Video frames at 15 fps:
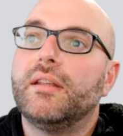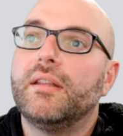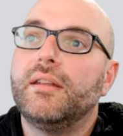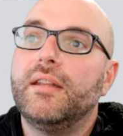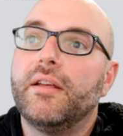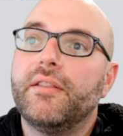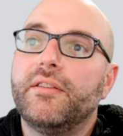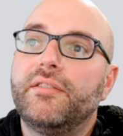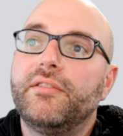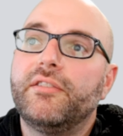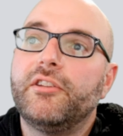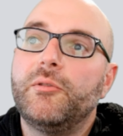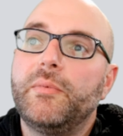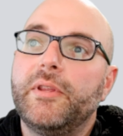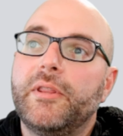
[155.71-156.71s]
Now this is
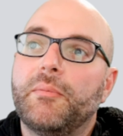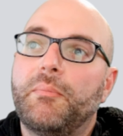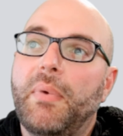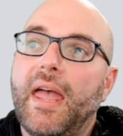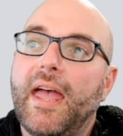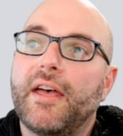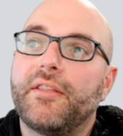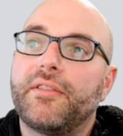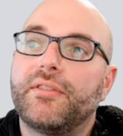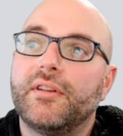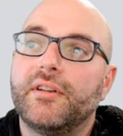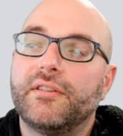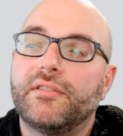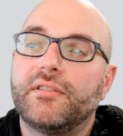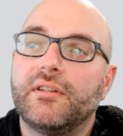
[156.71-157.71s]
going to be the path that
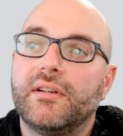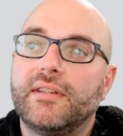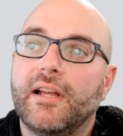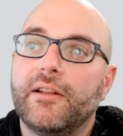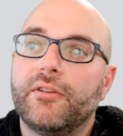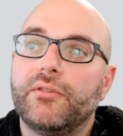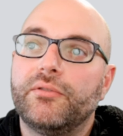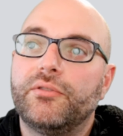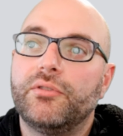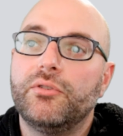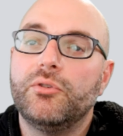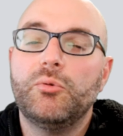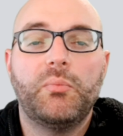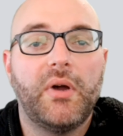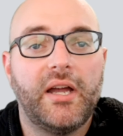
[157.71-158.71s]
it's going to download
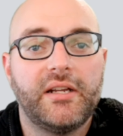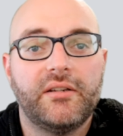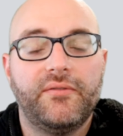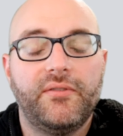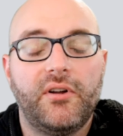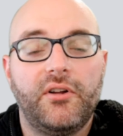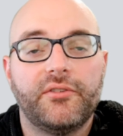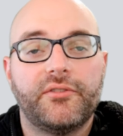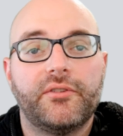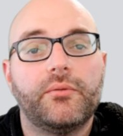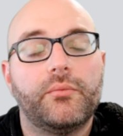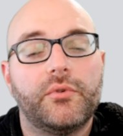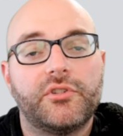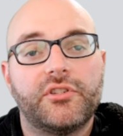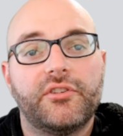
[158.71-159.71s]
to by default,
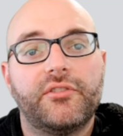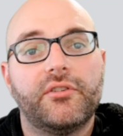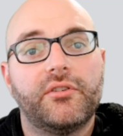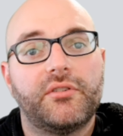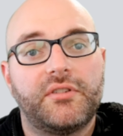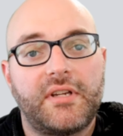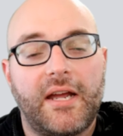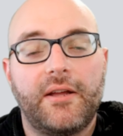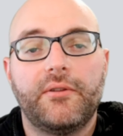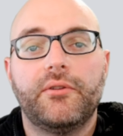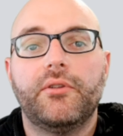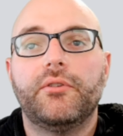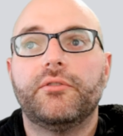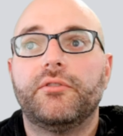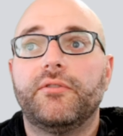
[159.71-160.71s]
which is your
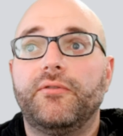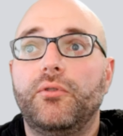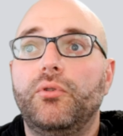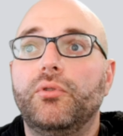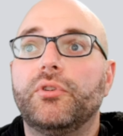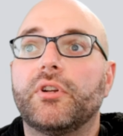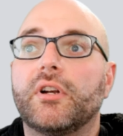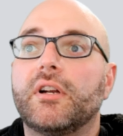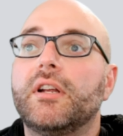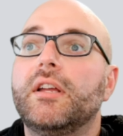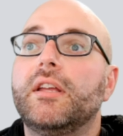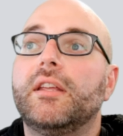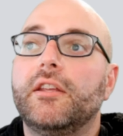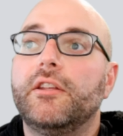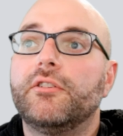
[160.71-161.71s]
Downloads folder
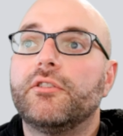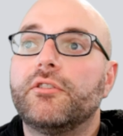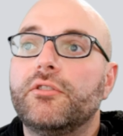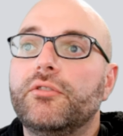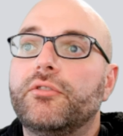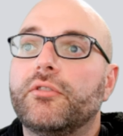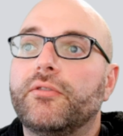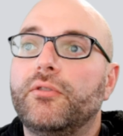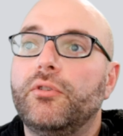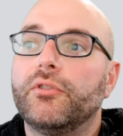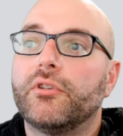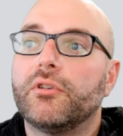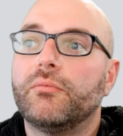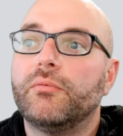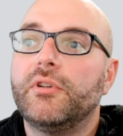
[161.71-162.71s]
in your user
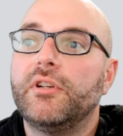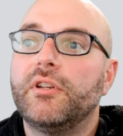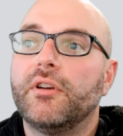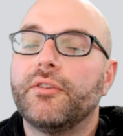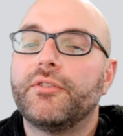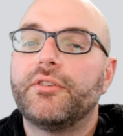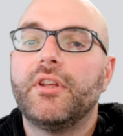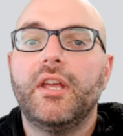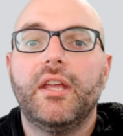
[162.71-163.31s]
folder in Windows.